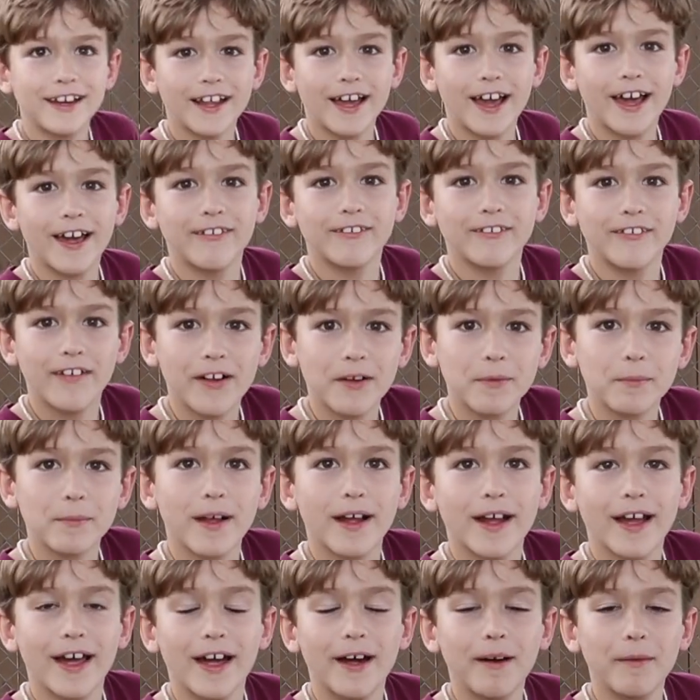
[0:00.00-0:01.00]
I wear
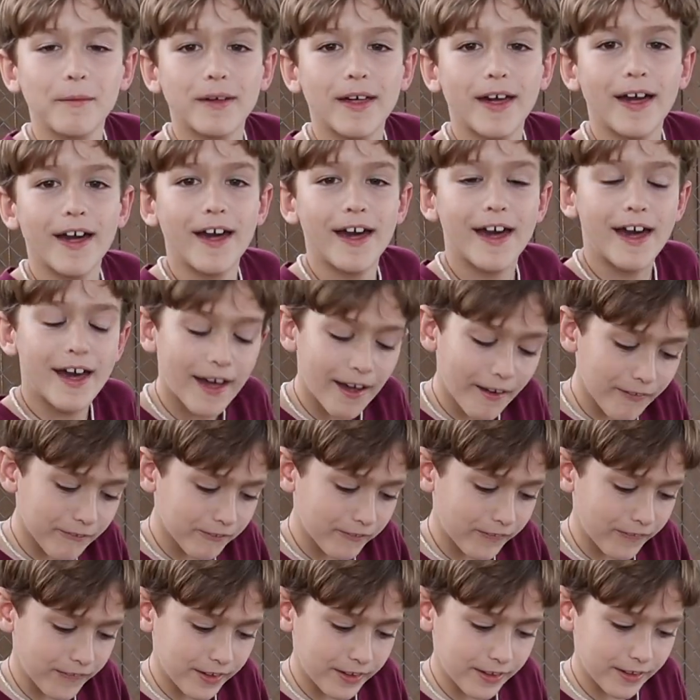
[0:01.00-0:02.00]
my helmet
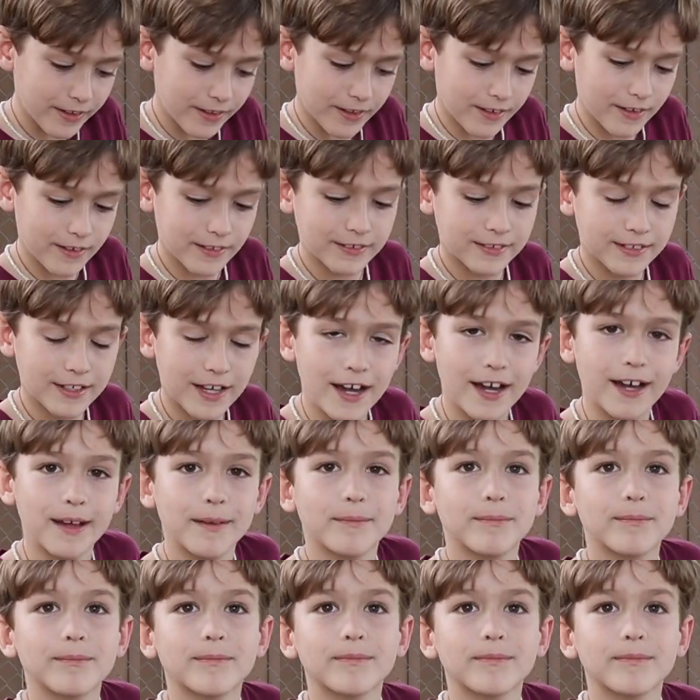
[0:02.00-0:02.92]
every time.